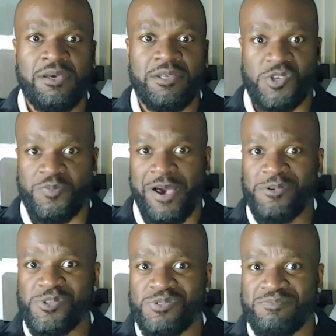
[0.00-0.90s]
your
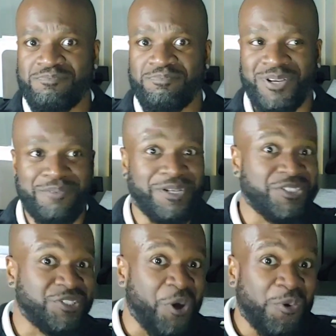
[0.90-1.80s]
spouse pretty
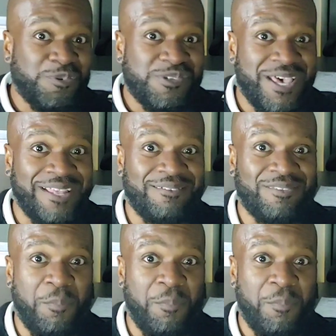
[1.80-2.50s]
much knows that